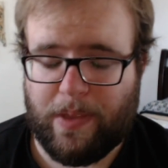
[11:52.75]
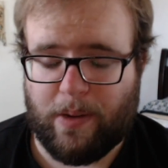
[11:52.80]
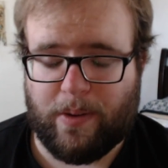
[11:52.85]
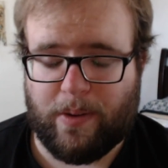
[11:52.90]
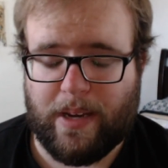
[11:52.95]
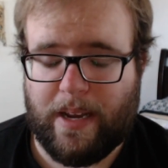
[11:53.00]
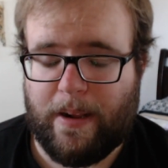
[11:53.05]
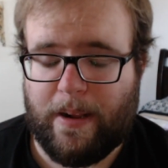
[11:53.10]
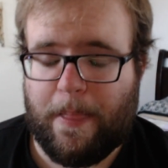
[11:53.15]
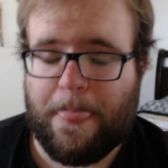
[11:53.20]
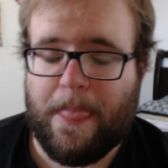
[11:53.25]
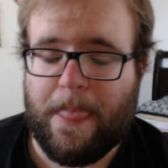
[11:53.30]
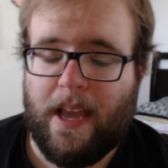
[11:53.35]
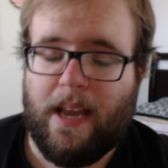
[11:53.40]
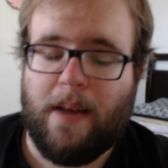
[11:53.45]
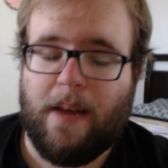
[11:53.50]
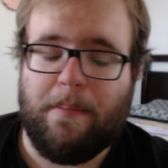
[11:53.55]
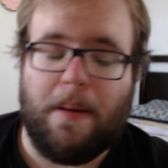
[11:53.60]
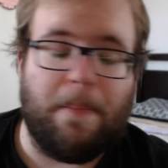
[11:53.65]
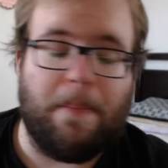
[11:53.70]
Okay,
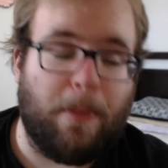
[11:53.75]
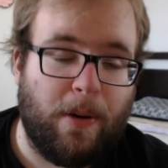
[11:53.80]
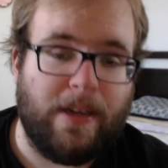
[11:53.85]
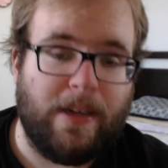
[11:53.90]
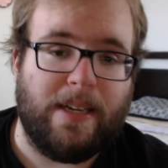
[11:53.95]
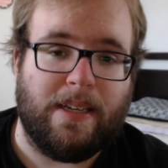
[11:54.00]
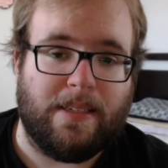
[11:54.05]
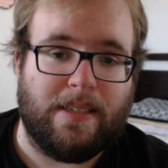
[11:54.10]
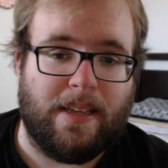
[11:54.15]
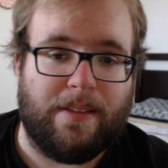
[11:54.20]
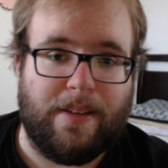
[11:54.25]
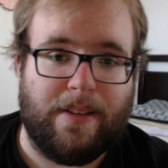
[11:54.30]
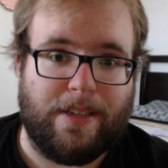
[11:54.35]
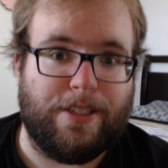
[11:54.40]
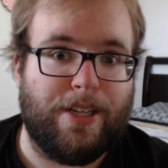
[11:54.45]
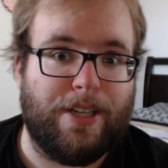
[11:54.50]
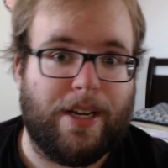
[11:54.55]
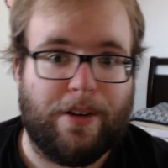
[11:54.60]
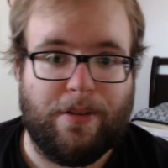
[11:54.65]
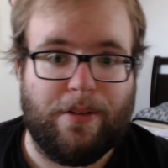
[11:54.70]
my point is, I think
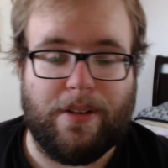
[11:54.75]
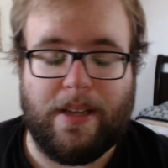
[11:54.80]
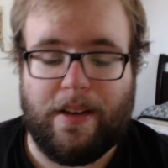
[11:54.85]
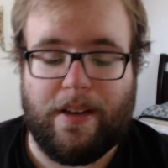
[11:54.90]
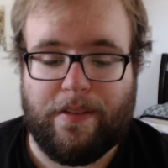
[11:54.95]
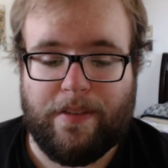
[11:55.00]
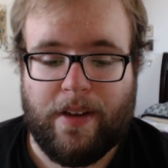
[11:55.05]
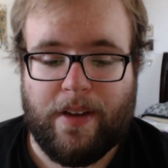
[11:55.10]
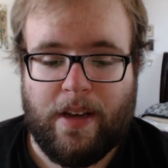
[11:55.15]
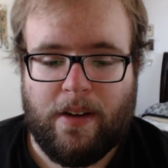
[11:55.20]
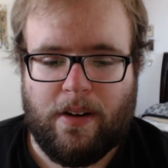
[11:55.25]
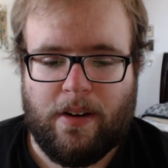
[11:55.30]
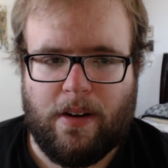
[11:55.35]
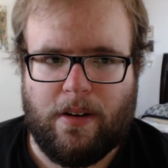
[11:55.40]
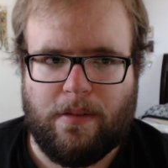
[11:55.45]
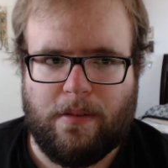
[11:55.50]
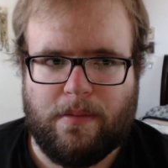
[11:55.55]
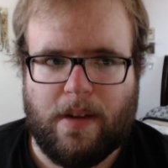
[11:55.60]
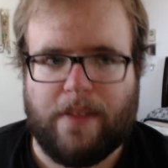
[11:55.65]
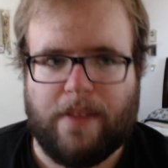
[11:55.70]
Jake will live,
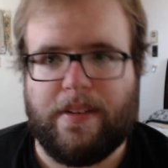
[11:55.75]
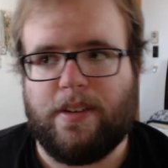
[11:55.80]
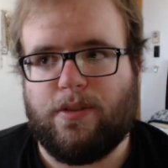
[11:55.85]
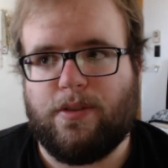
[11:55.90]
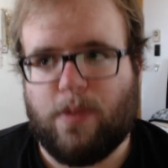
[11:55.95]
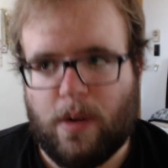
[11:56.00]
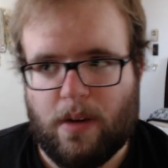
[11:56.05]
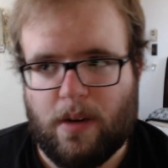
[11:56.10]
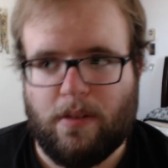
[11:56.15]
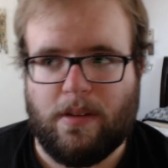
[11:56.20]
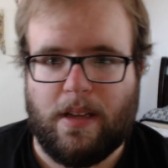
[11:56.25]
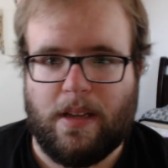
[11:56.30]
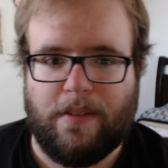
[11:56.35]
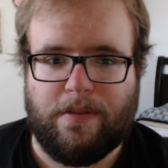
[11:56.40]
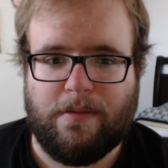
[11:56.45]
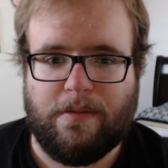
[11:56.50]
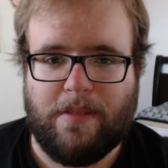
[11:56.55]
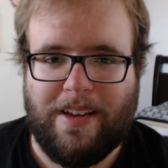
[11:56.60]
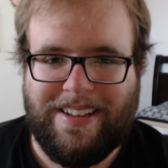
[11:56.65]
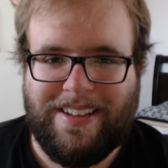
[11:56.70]
or I think Troy will
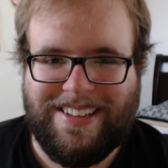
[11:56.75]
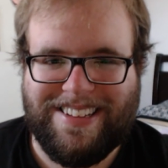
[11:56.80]
live.